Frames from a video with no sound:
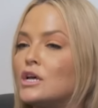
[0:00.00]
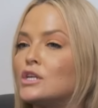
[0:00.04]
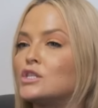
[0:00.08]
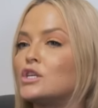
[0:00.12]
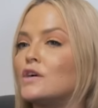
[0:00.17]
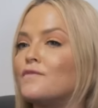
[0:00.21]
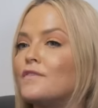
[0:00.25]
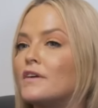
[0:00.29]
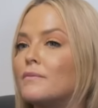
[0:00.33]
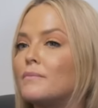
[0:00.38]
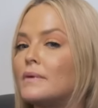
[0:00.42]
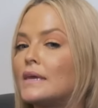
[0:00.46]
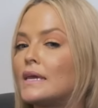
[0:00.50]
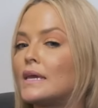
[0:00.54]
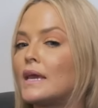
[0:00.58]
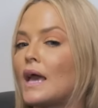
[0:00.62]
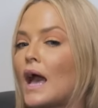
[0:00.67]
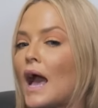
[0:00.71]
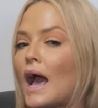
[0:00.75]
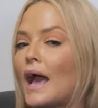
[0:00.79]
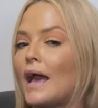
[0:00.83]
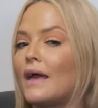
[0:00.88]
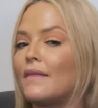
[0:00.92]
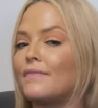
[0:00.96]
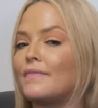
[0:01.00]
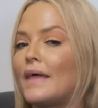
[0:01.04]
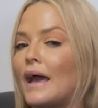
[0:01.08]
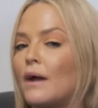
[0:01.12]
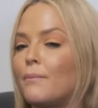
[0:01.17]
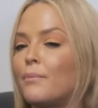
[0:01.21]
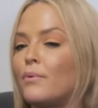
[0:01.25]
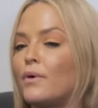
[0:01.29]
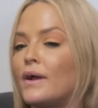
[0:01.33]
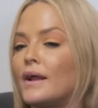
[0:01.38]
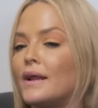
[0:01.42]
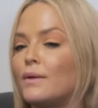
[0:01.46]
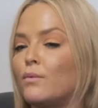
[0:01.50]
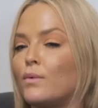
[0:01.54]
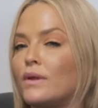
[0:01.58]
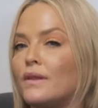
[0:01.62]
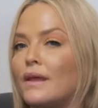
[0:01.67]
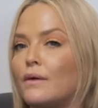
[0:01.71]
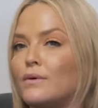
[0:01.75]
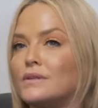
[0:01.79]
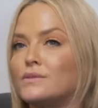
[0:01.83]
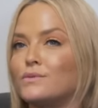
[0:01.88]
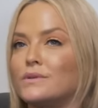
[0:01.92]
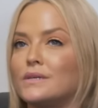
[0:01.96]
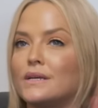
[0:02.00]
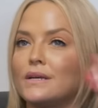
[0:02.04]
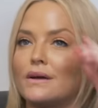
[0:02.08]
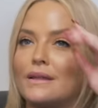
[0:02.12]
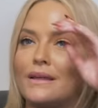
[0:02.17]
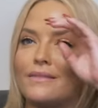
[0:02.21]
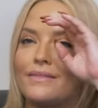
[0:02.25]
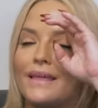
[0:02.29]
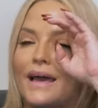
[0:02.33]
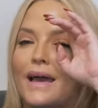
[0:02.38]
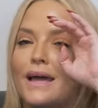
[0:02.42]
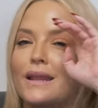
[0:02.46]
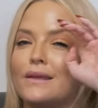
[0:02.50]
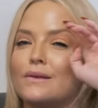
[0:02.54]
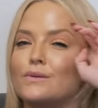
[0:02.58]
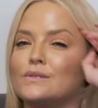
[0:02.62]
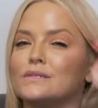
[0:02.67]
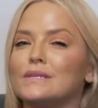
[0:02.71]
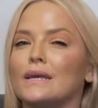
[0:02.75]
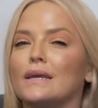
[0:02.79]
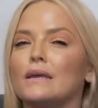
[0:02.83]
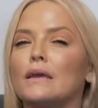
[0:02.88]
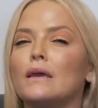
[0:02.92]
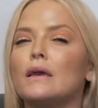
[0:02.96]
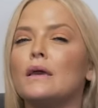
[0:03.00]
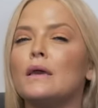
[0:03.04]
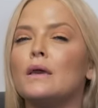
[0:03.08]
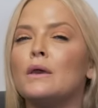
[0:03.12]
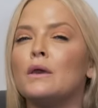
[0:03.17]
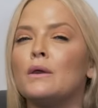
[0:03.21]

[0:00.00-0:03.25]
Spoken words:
So for me at that point, when I was really going like that, it was like